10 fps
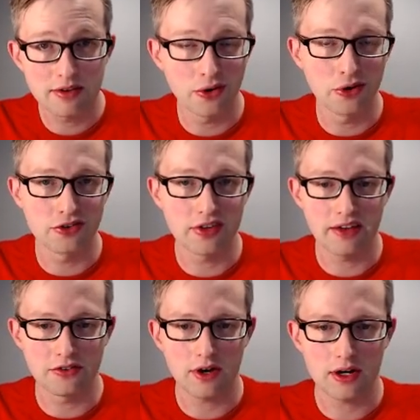or just haven't
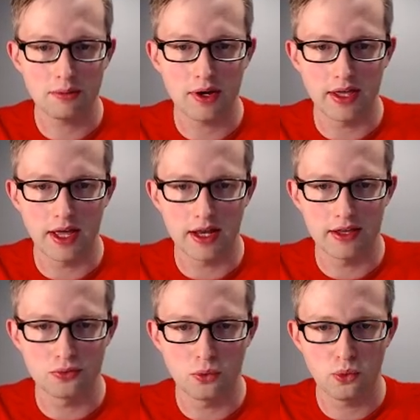talked about yet
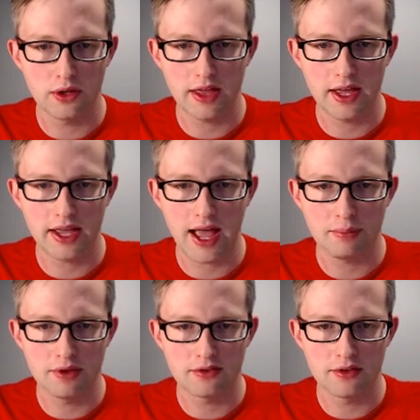is what the heck
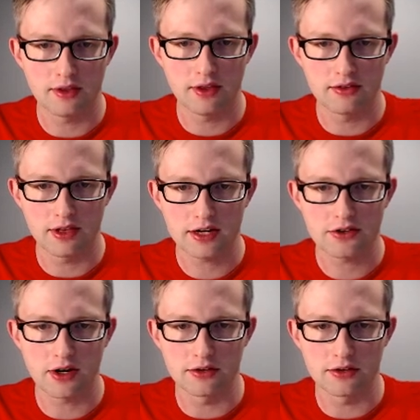happens to these electrons.